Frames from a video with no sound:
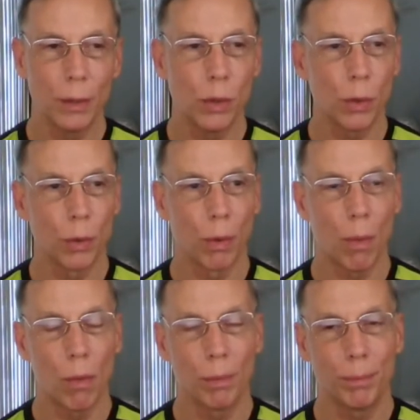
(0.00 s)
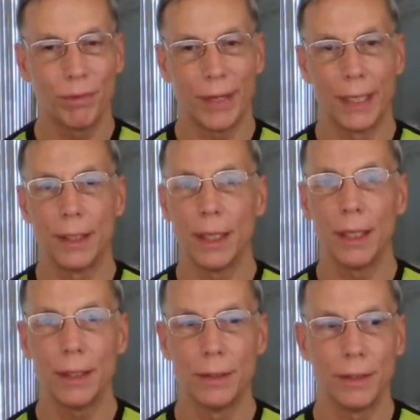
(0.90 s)
cure, or prevent
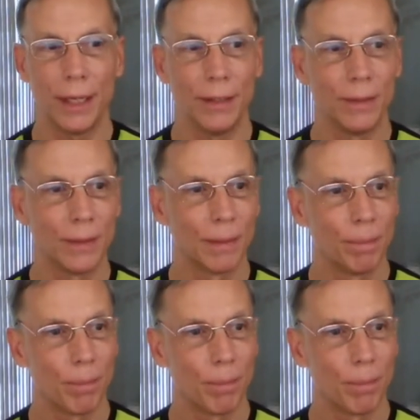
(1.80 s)
any disease.